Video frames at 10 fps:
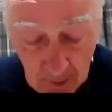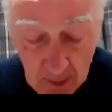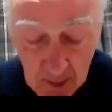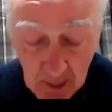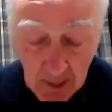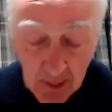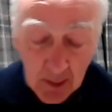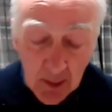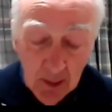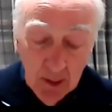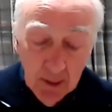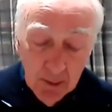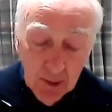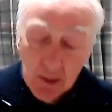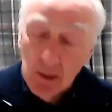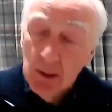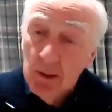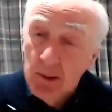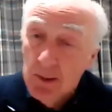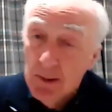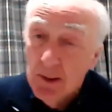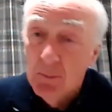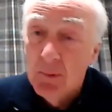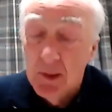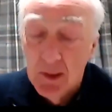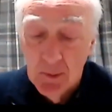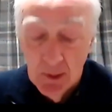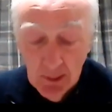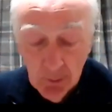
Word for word: verse 9, Jesus asked the name of the demon.